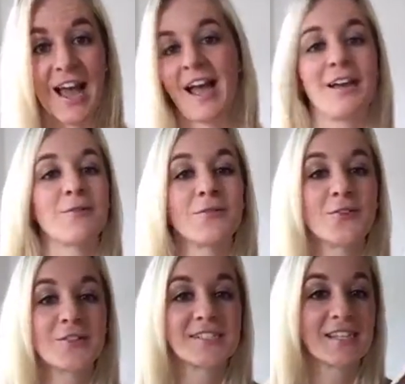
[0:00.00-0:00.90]
and we're
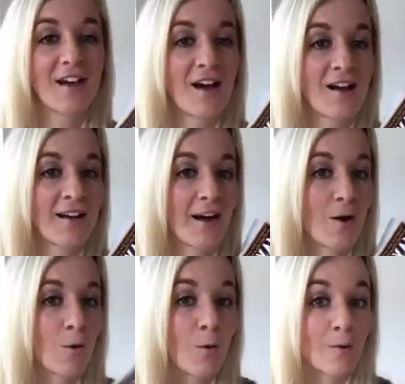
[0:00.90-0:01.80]
focusing on
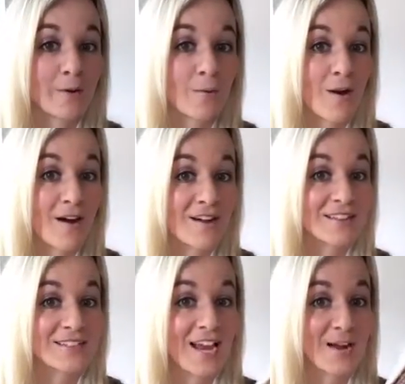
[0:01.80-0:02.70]
what we
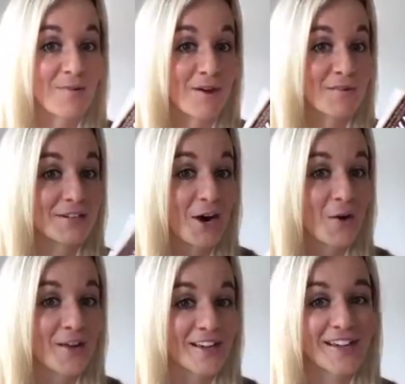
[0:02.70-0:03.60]
want and where we're
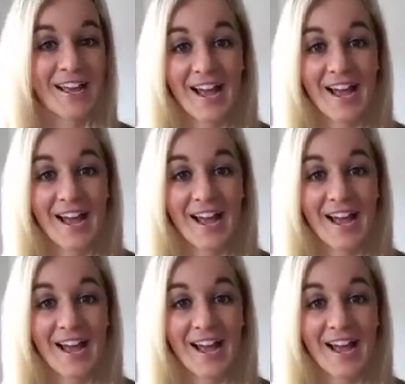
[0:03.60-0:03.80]
going.